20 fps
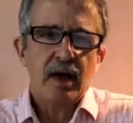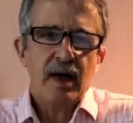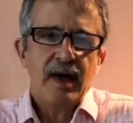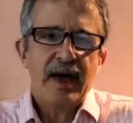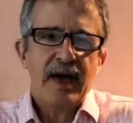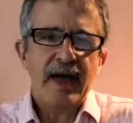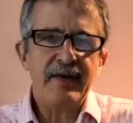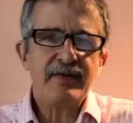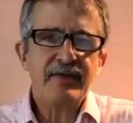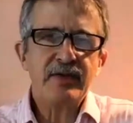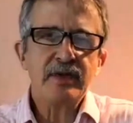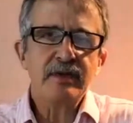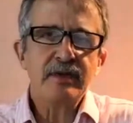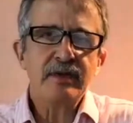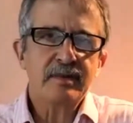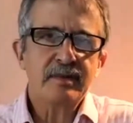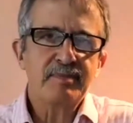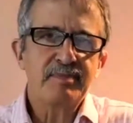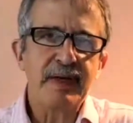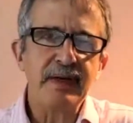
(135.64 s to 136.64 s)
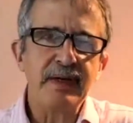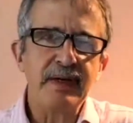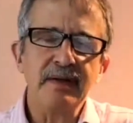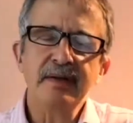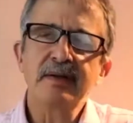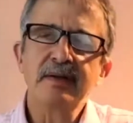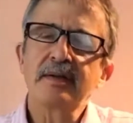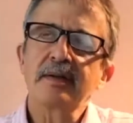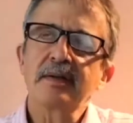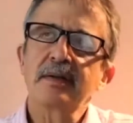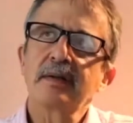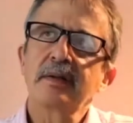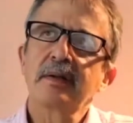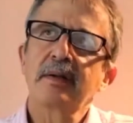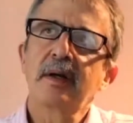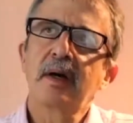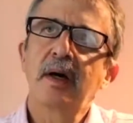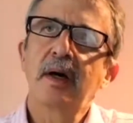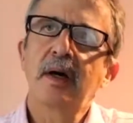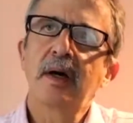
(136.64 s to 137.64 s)
evidence-based
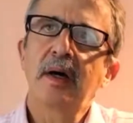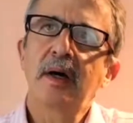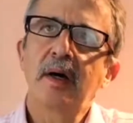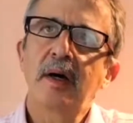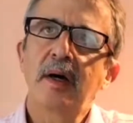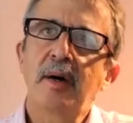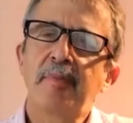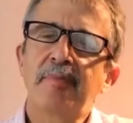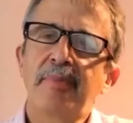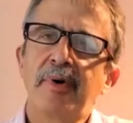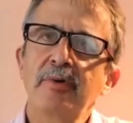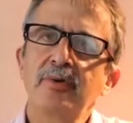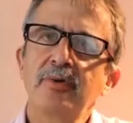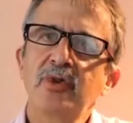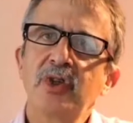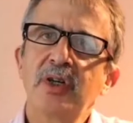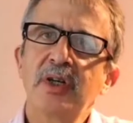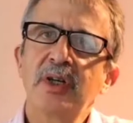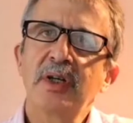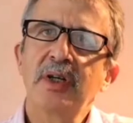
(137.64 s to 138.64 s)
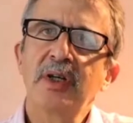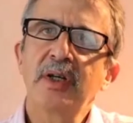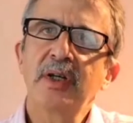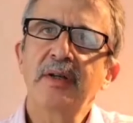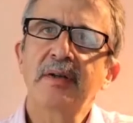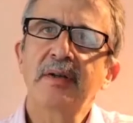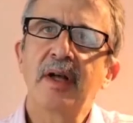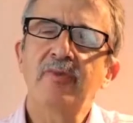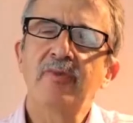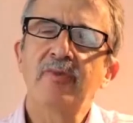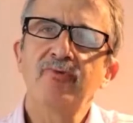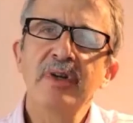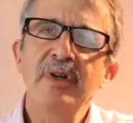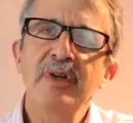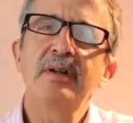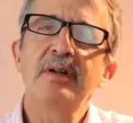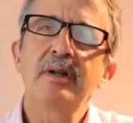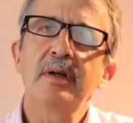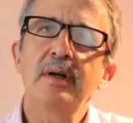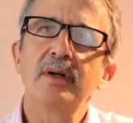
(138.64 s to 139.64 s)
approaches and
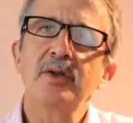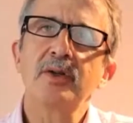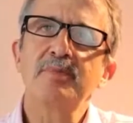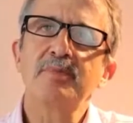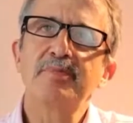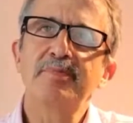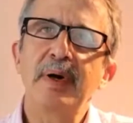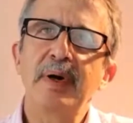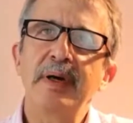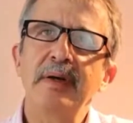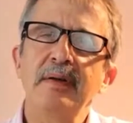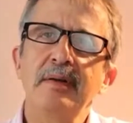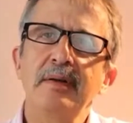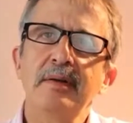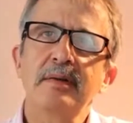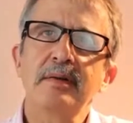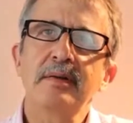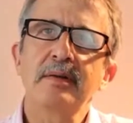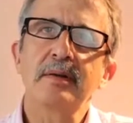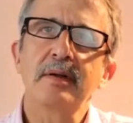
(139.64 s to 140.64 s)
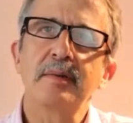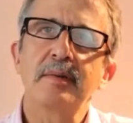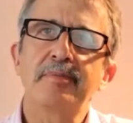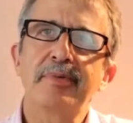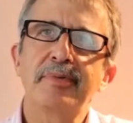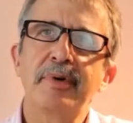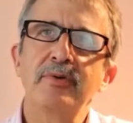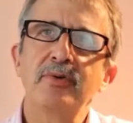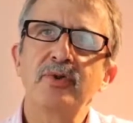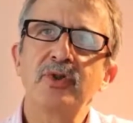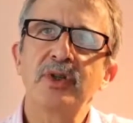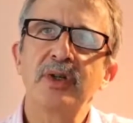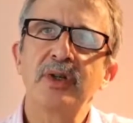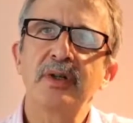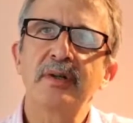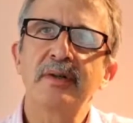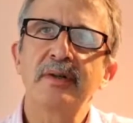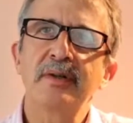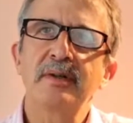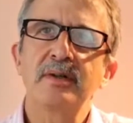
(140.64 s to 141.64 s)
research-based
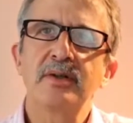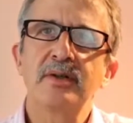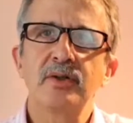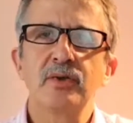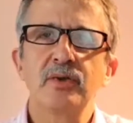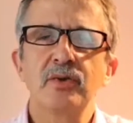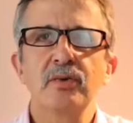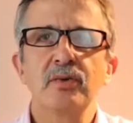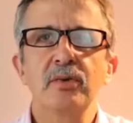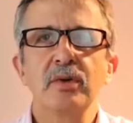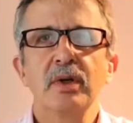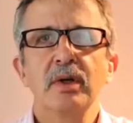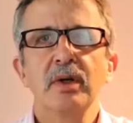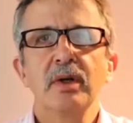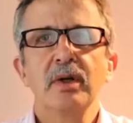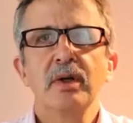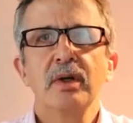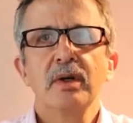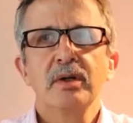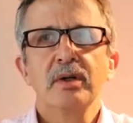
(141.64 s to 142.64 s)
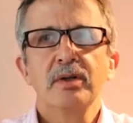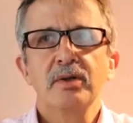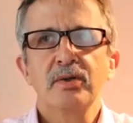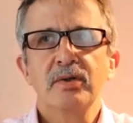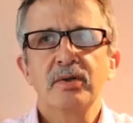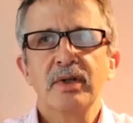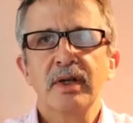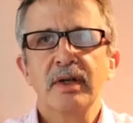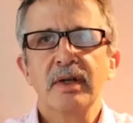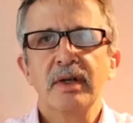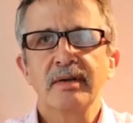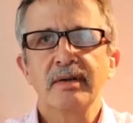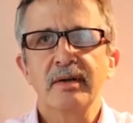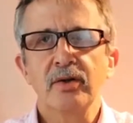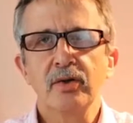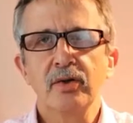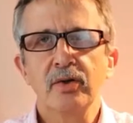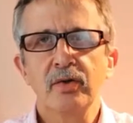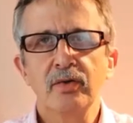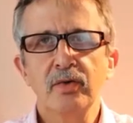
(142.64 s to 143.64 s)
approaches to things. So
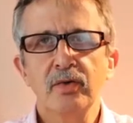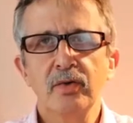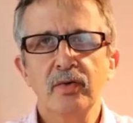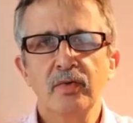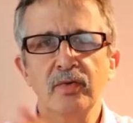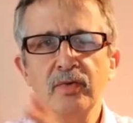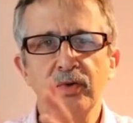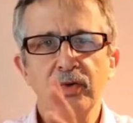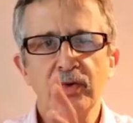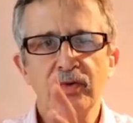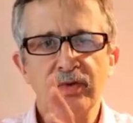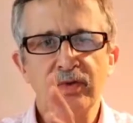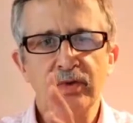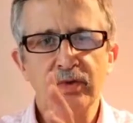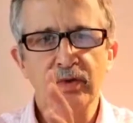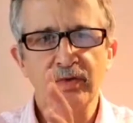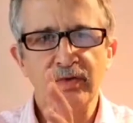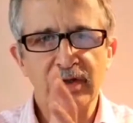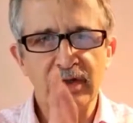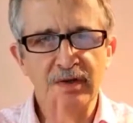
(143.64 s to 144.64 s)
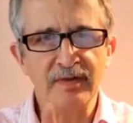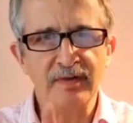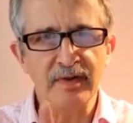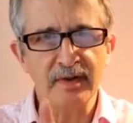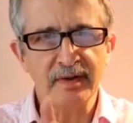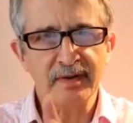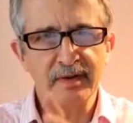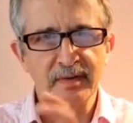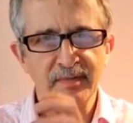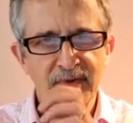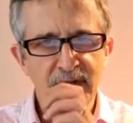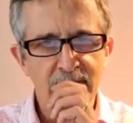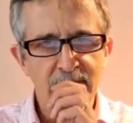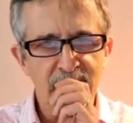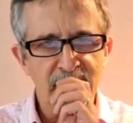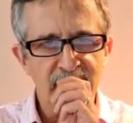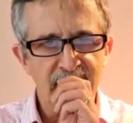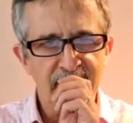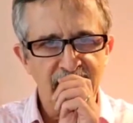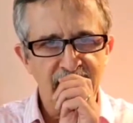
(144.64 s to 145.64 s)
you've given us some
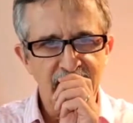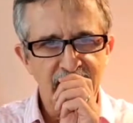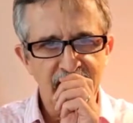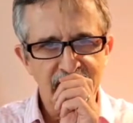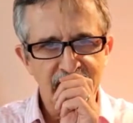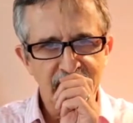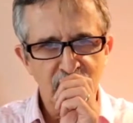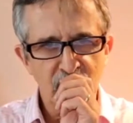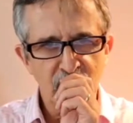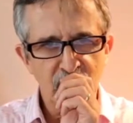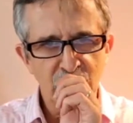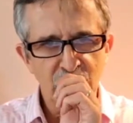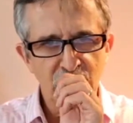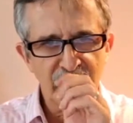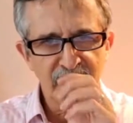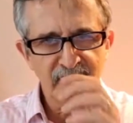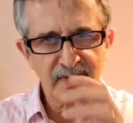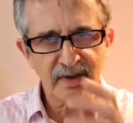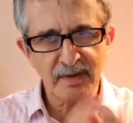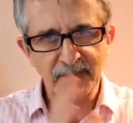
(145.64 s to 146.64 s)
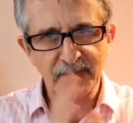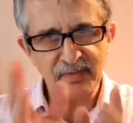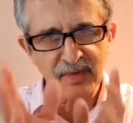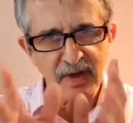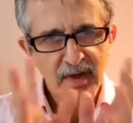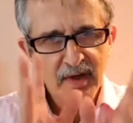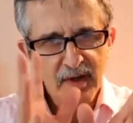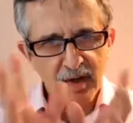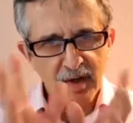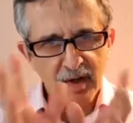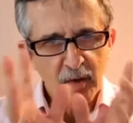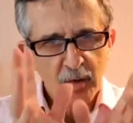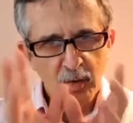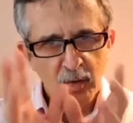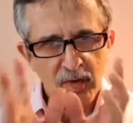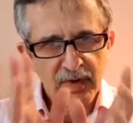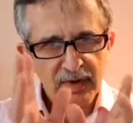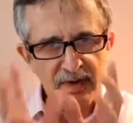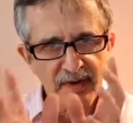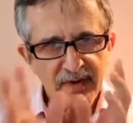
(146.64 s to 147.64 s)
numbers there.
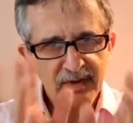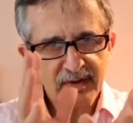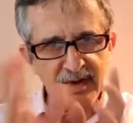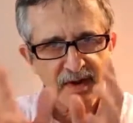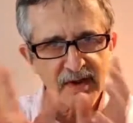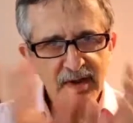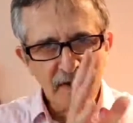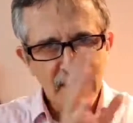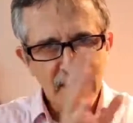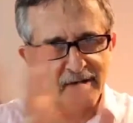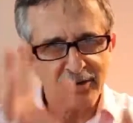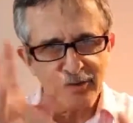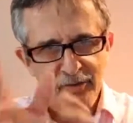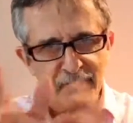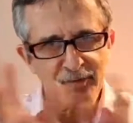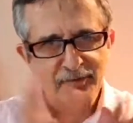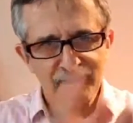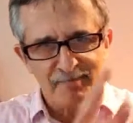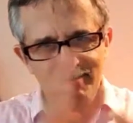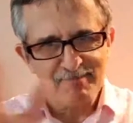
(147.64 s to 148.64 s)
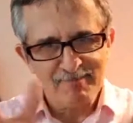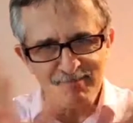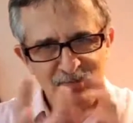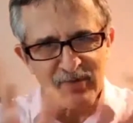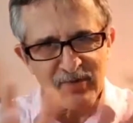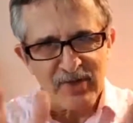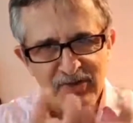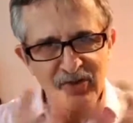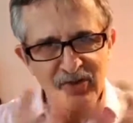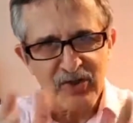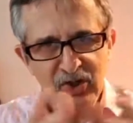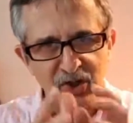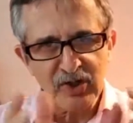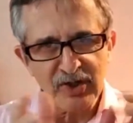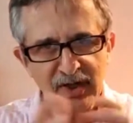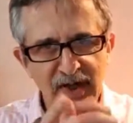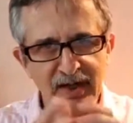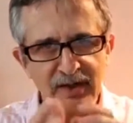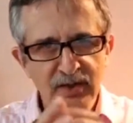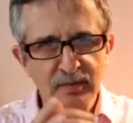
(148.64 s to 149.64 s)
What is the kind of the
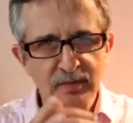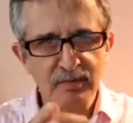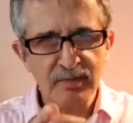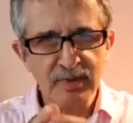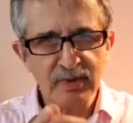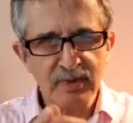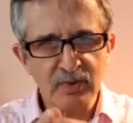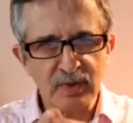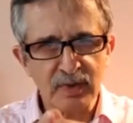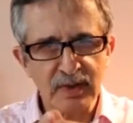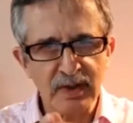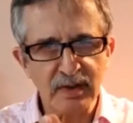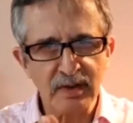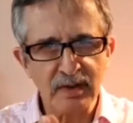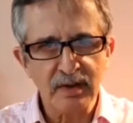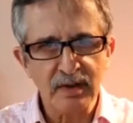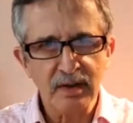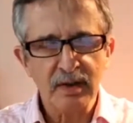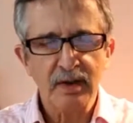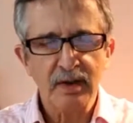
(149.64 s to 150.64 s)
connection between